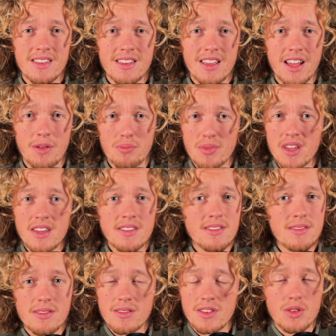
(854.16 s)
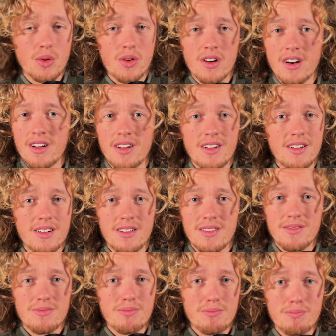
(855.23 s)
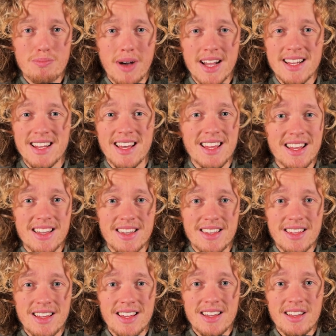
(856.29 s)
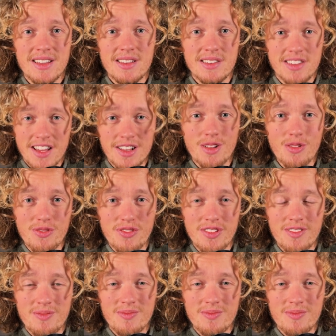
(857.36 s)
and be your magnetic self.